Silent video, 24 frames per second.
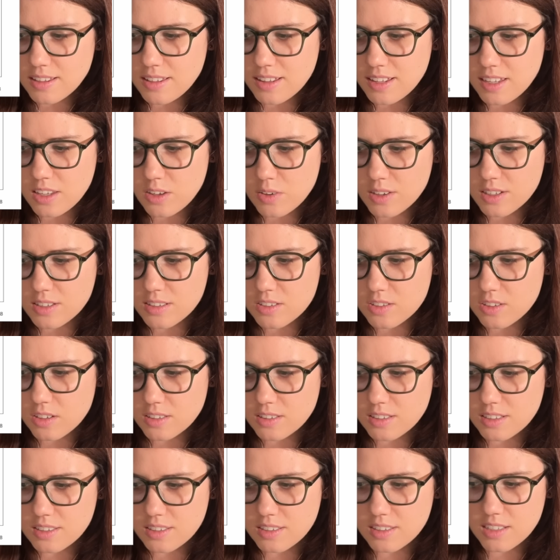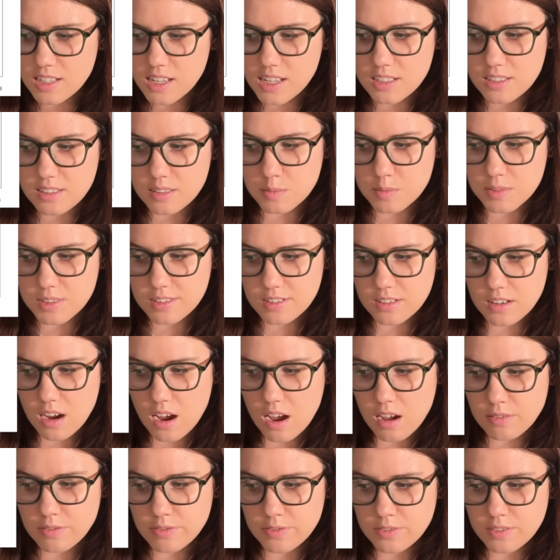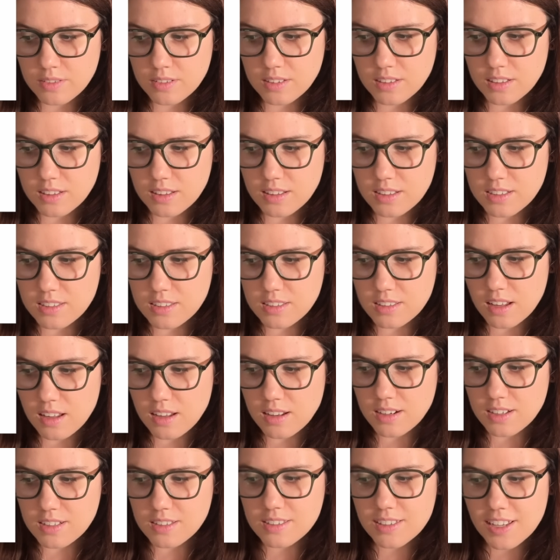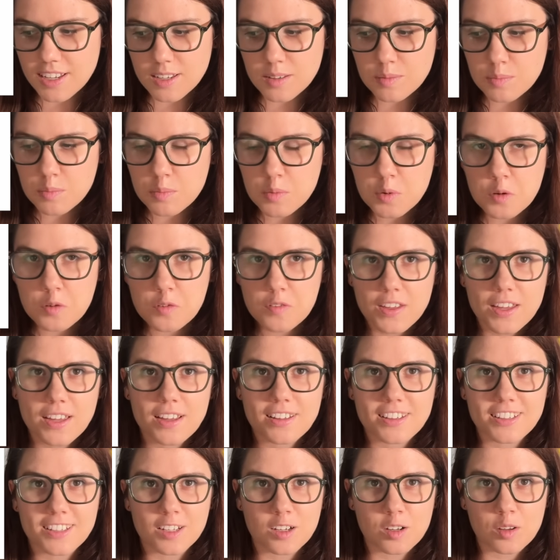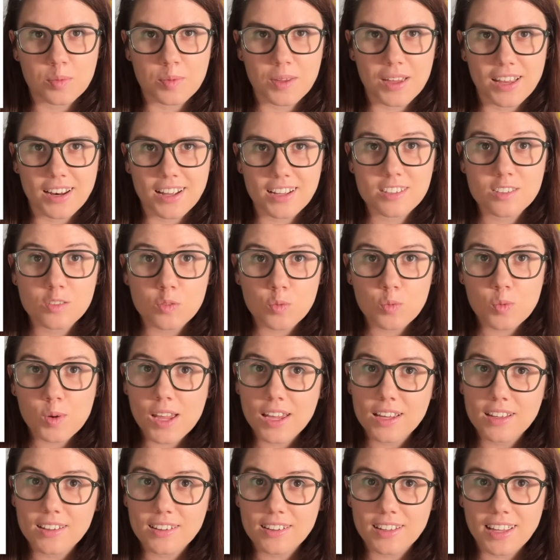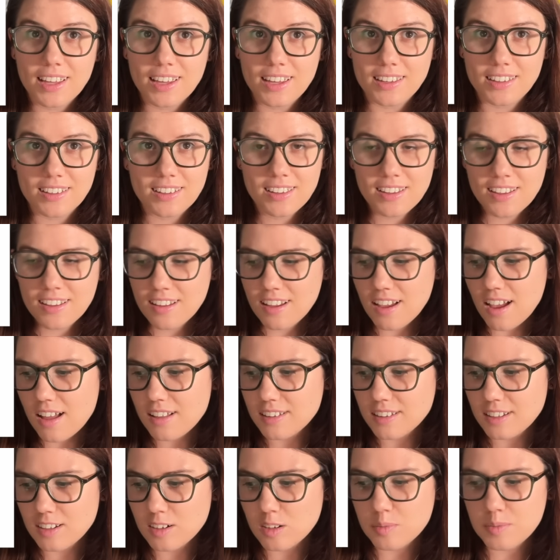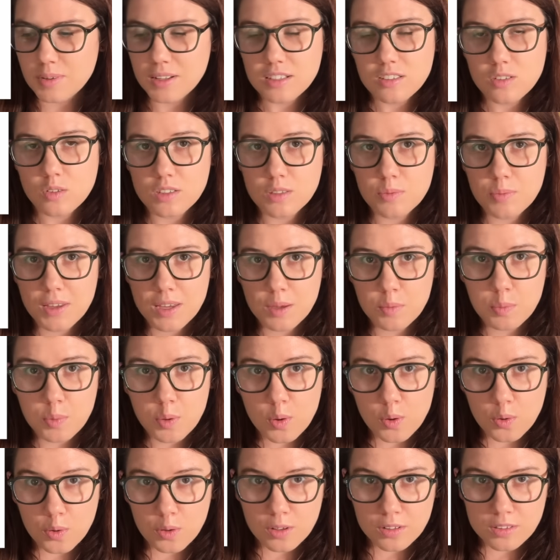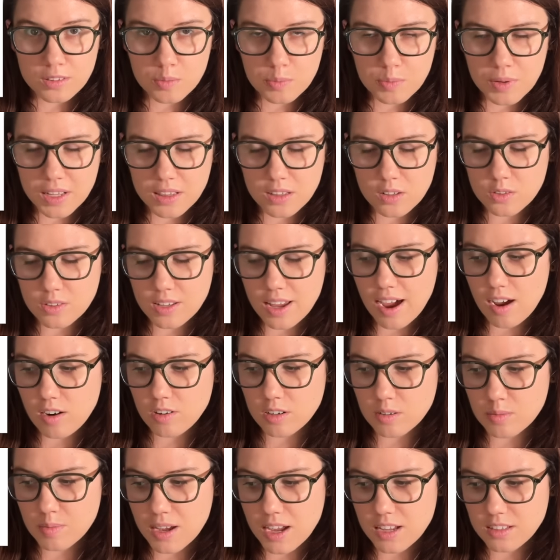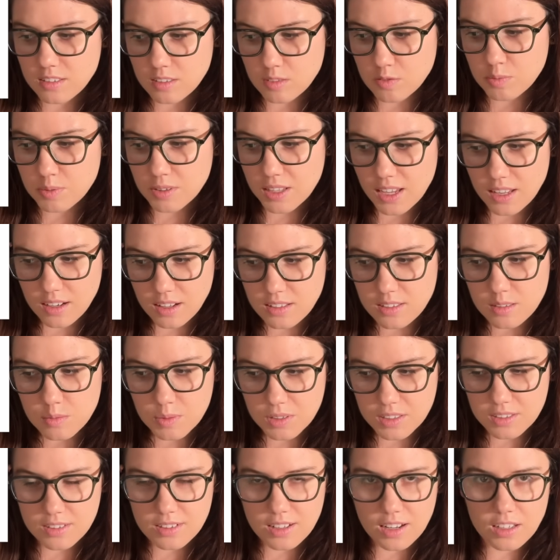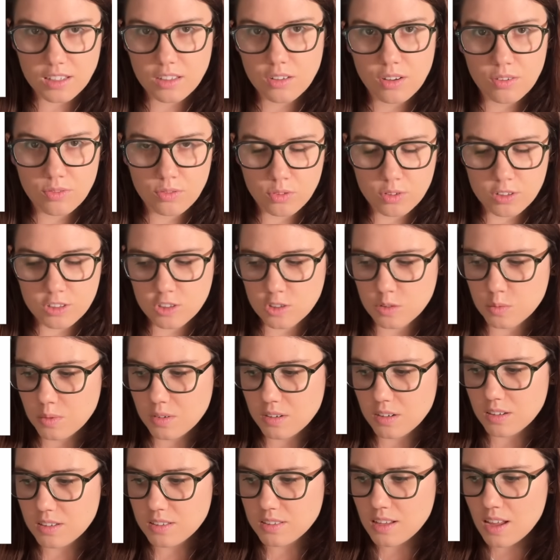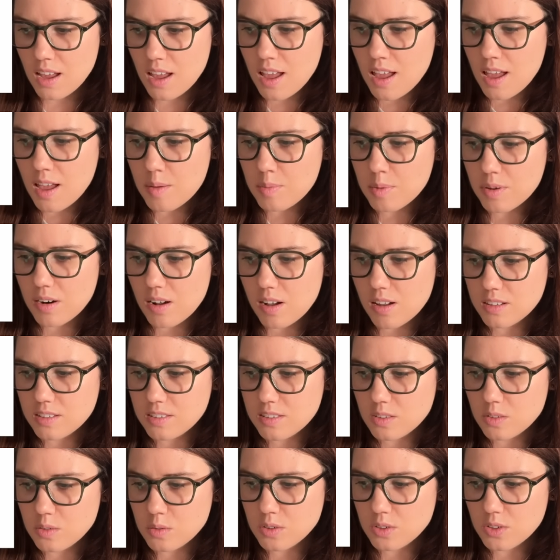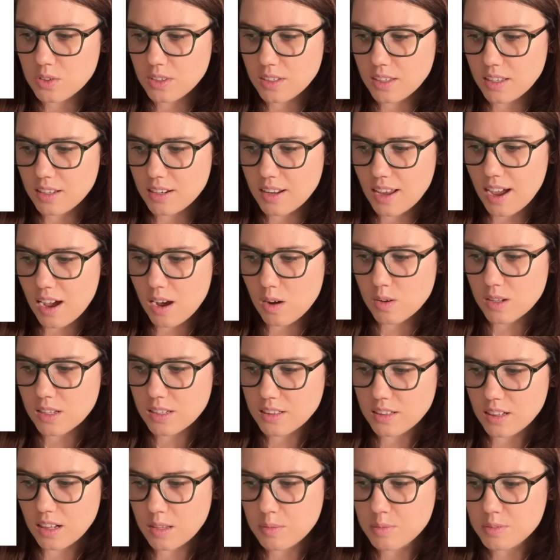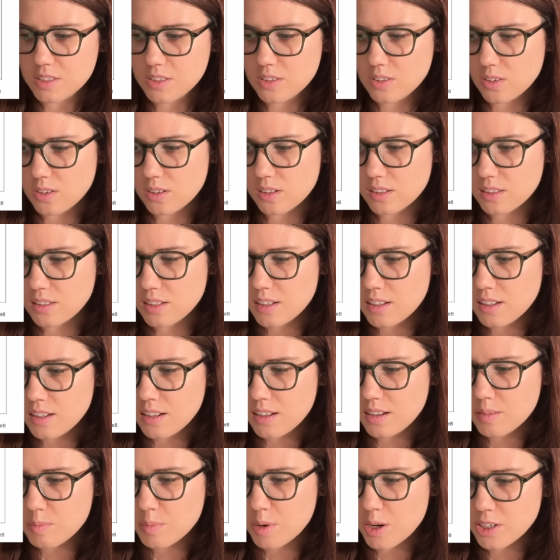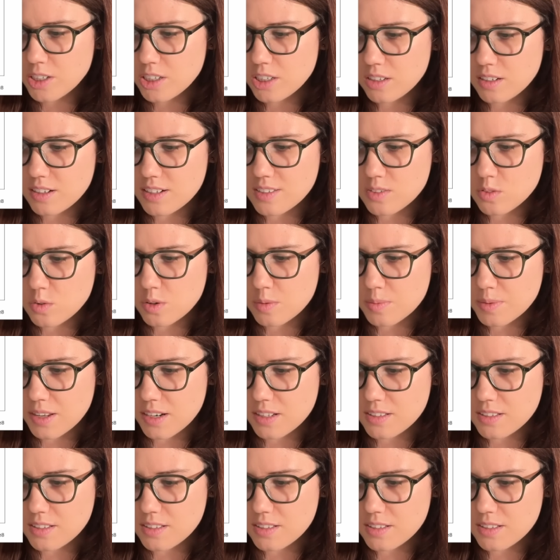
think you can start to see some stuff the sun is like moving a little bit. It's wiggling a little bit. So it's being pulled by those outer massive planets because now you have three Jupiters. But also look at how elliptical Mercury's orbit